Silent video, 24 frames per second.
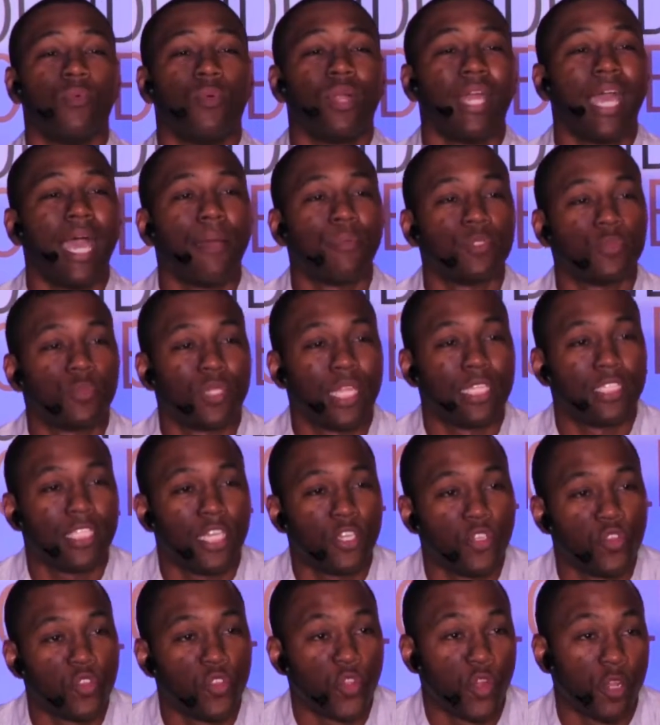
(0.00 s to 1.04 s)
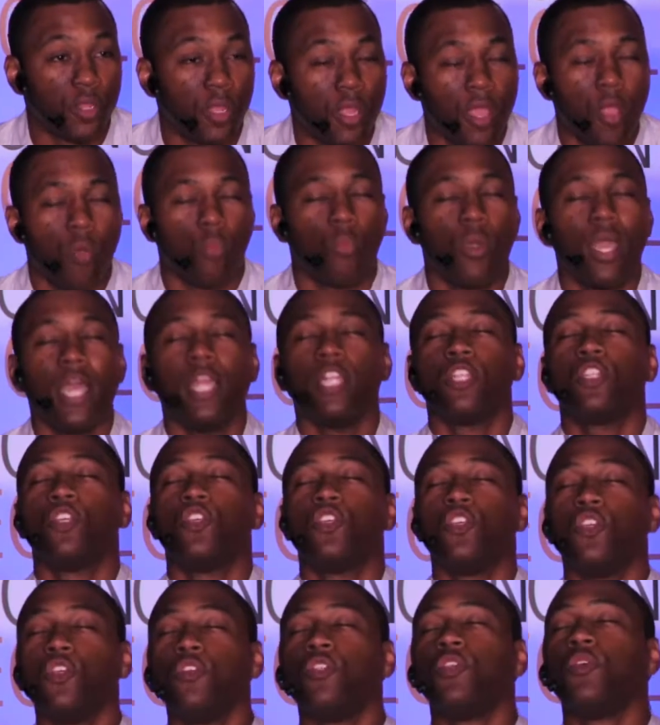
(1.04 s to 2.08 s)
What happens when they tell you what
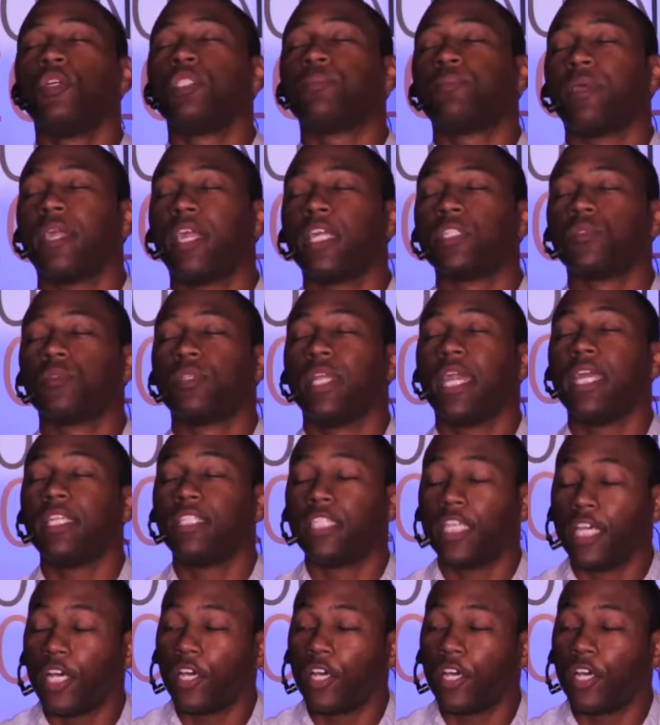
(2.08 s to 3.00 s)
do you do as parents when they